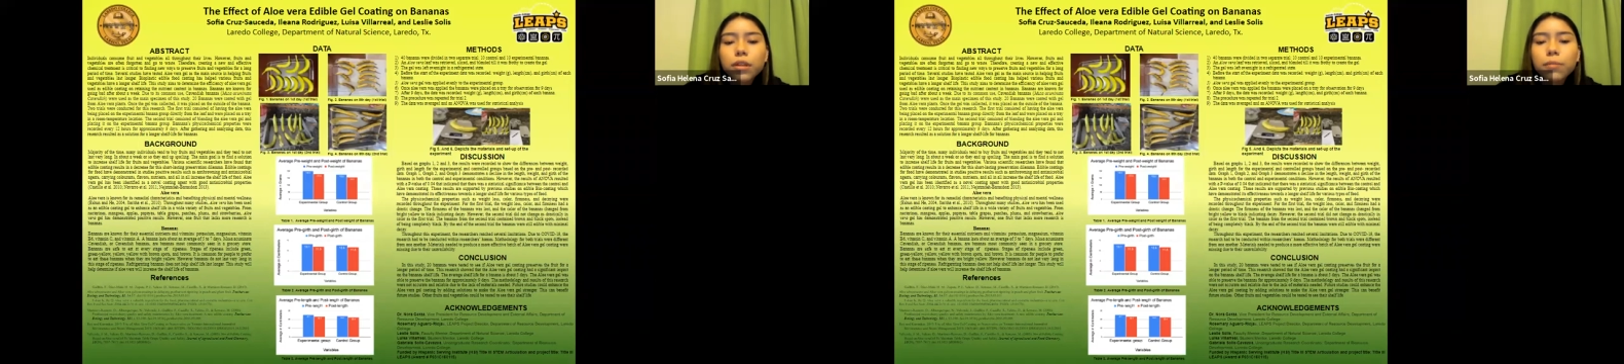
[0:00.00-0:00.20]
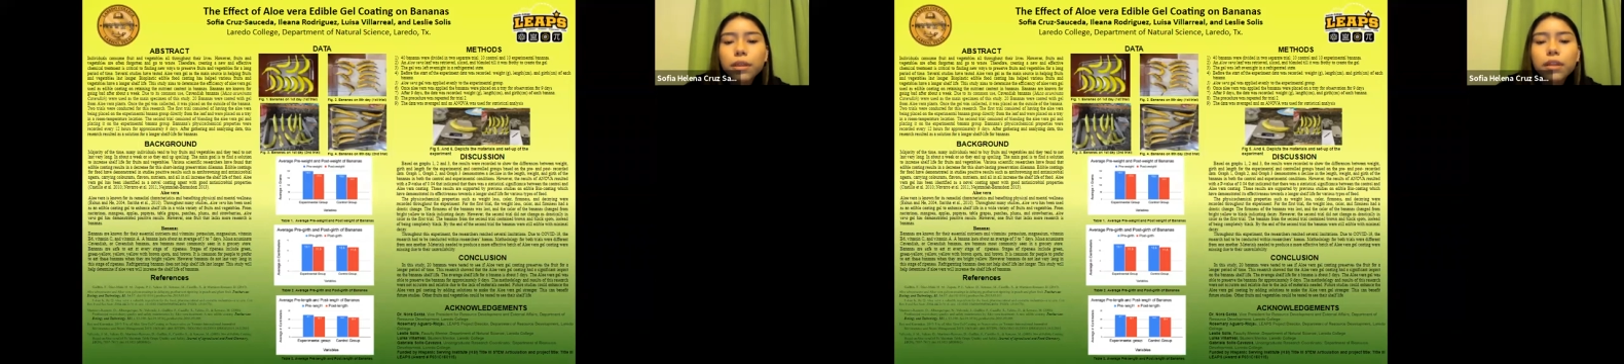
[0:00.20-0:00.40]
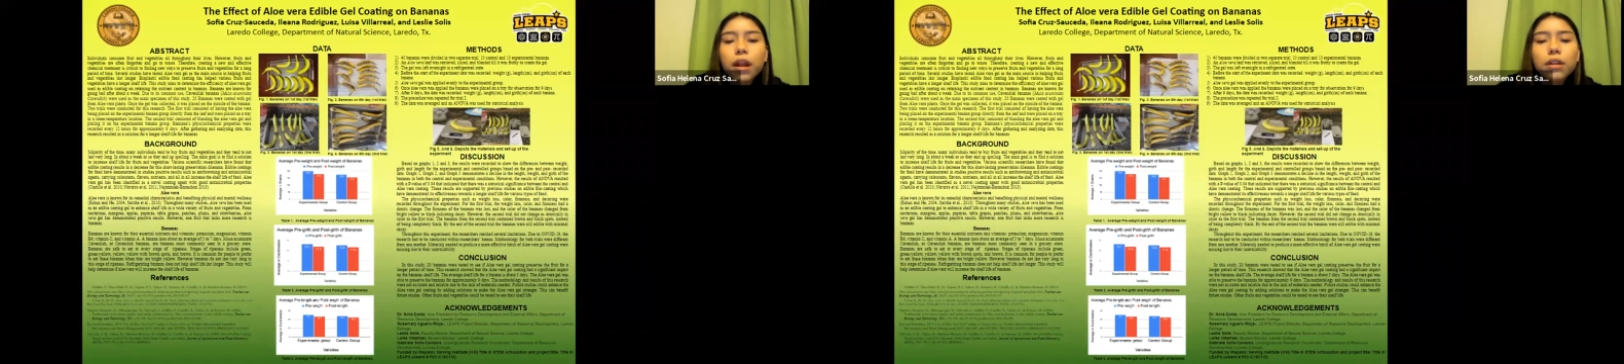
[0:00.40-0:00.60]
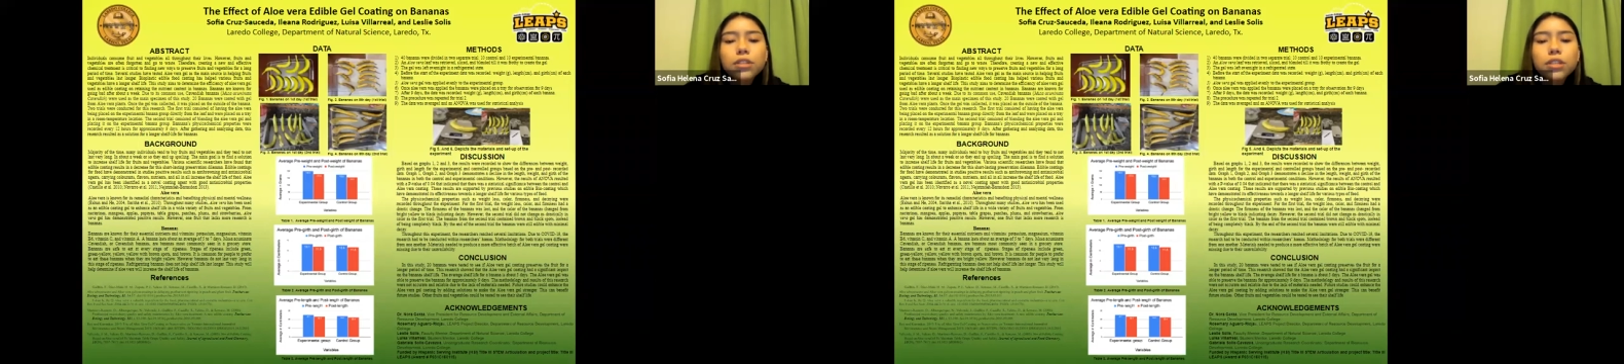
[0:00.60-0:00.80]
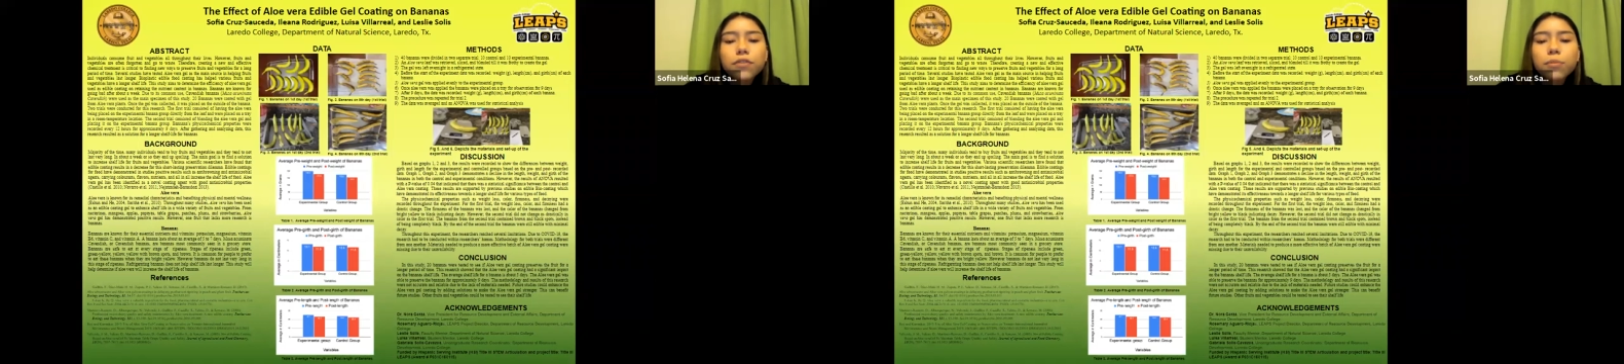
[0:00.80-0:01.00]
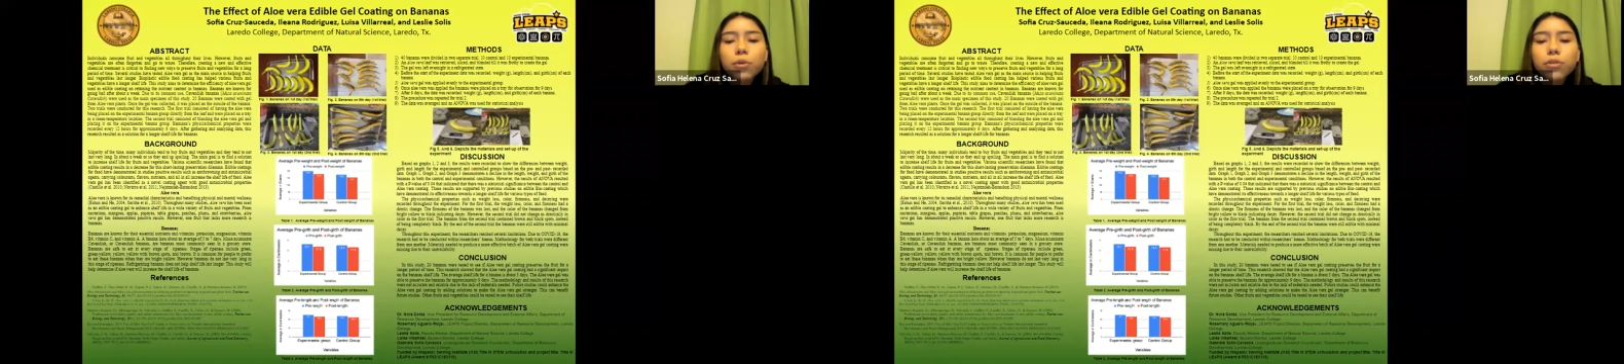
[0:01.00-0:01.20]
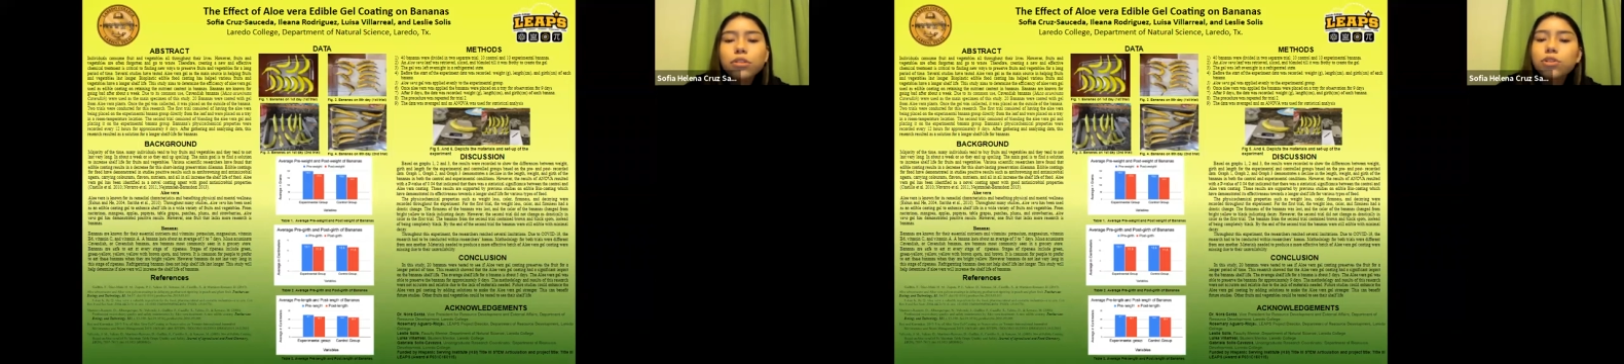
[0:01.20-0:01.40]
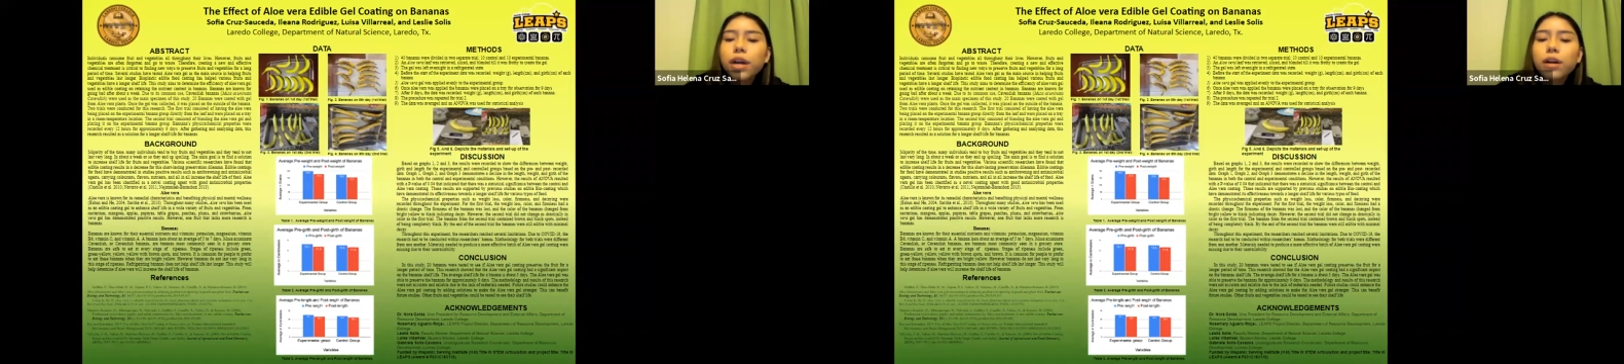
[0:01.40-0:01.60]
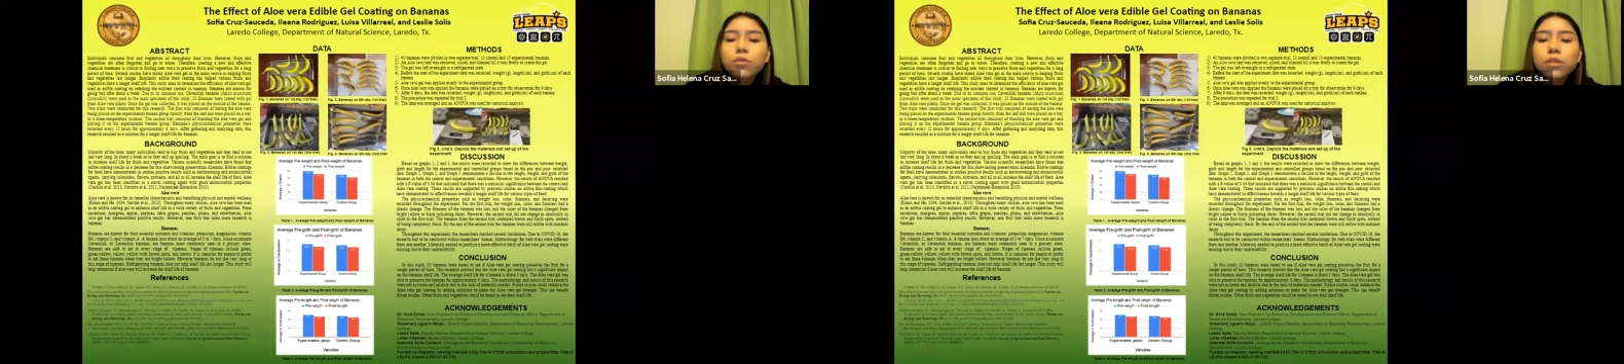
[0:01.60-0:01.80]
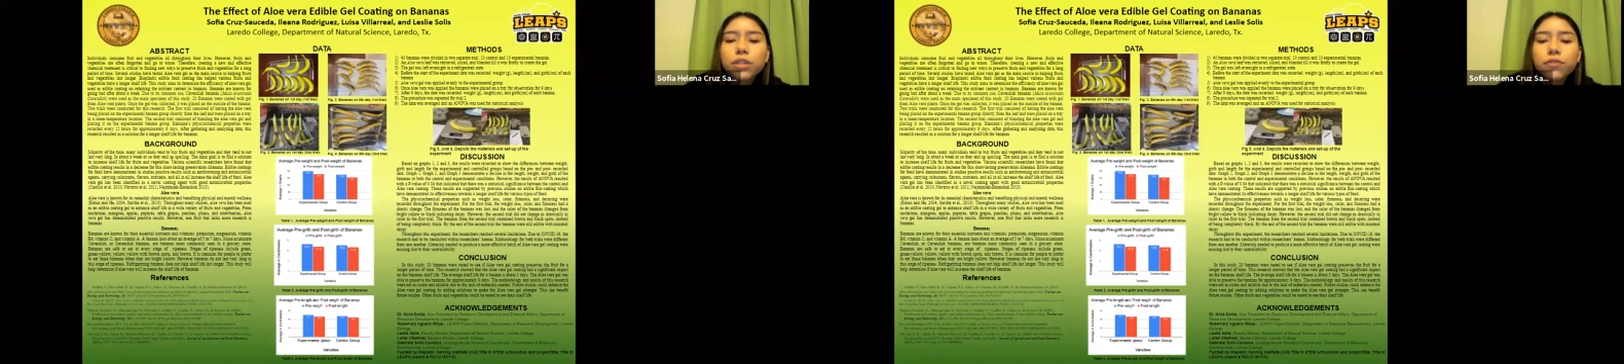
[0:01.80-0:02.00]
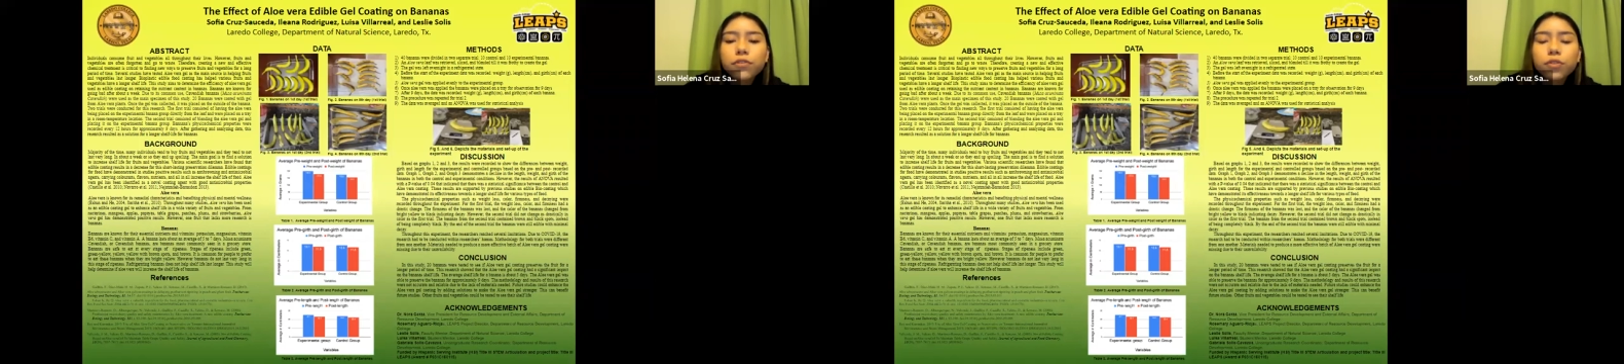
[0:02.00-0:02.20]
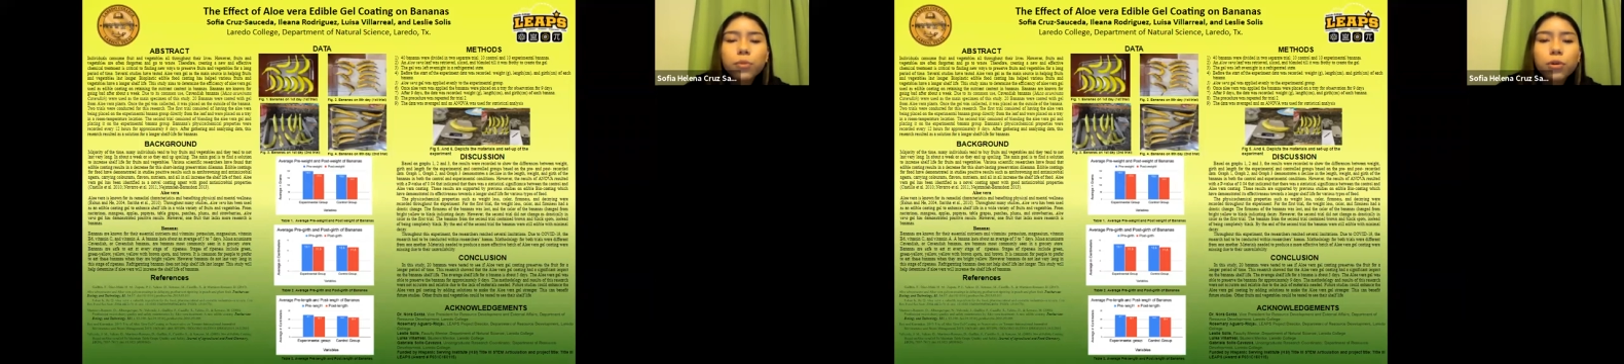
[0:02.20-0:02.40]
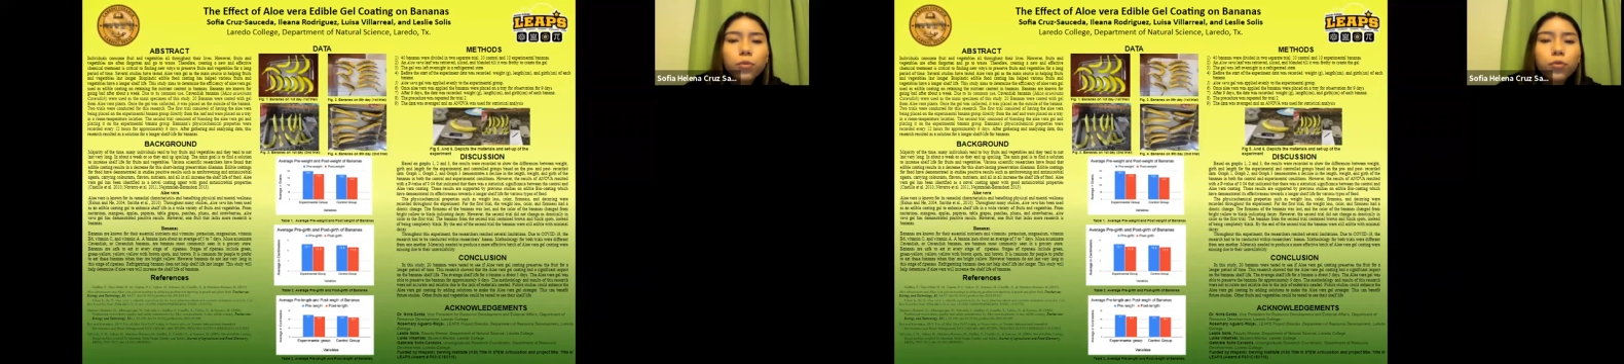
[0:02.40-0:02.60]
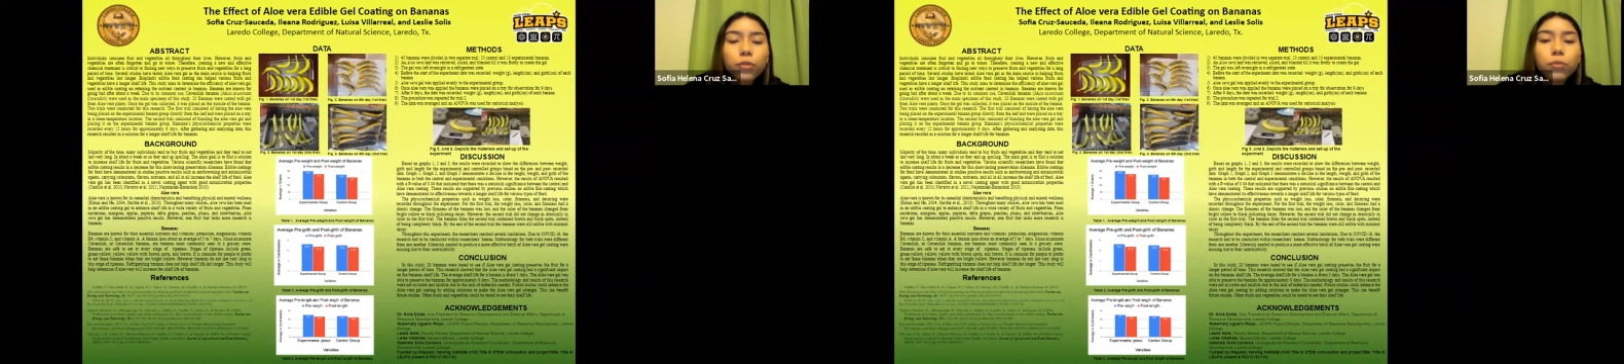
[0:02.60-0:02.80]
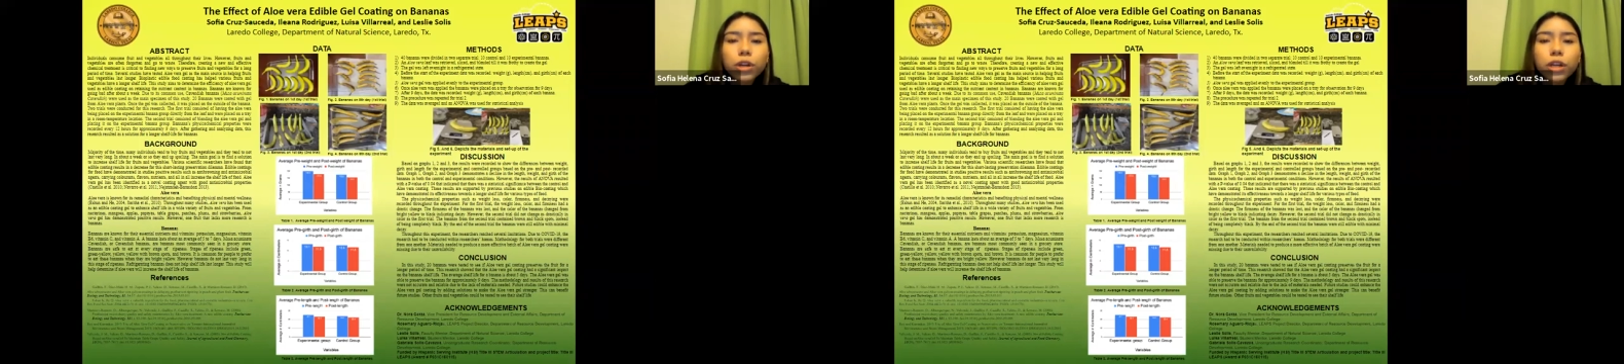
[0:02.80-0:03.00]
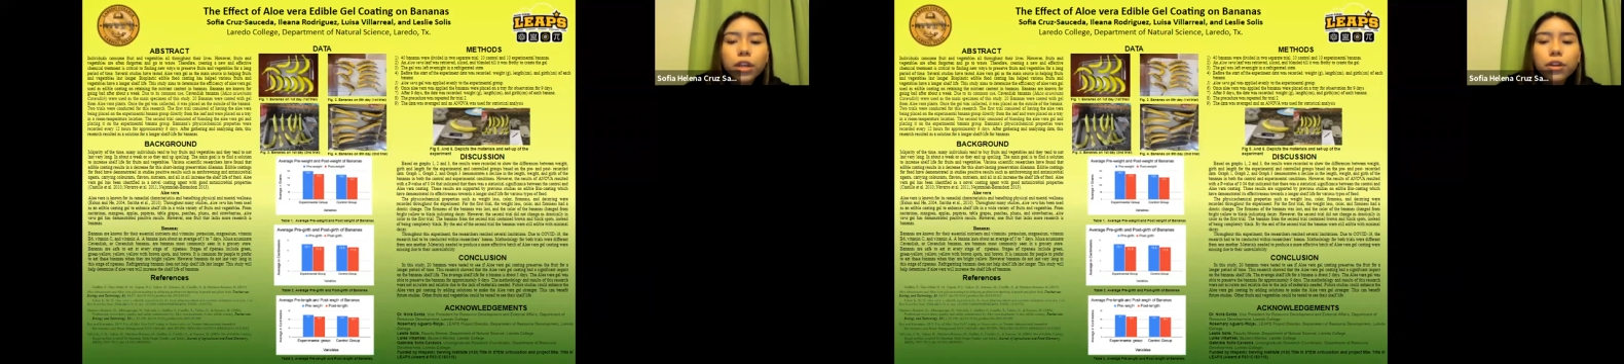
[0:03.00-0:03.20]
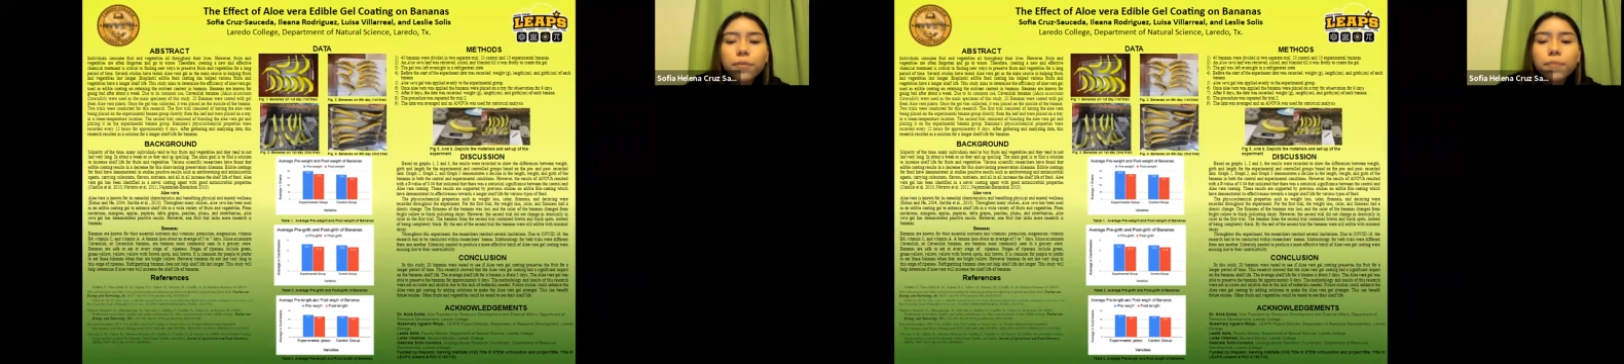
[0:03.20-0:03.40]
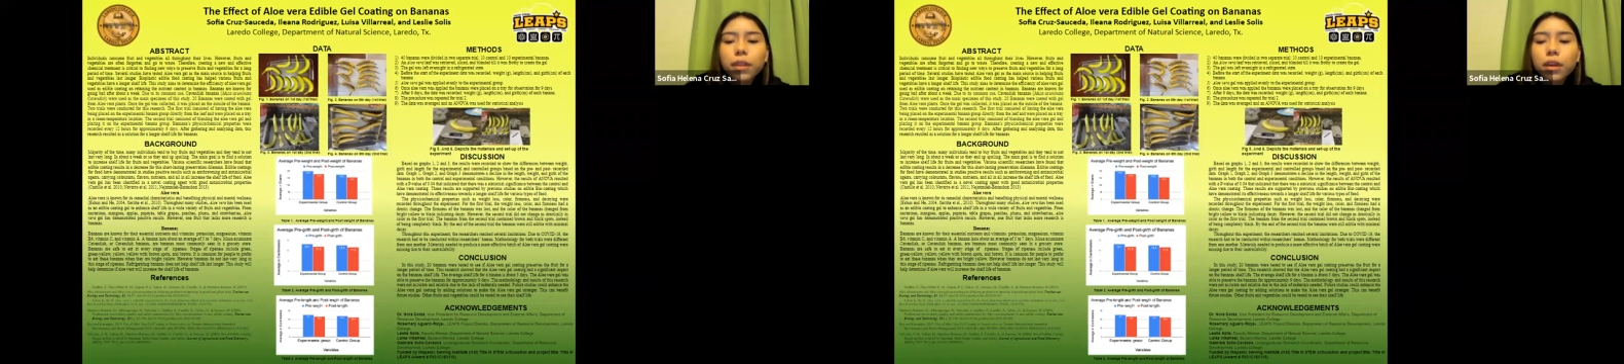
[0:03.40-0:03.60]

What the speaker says: Methodology for both trials were different from one another.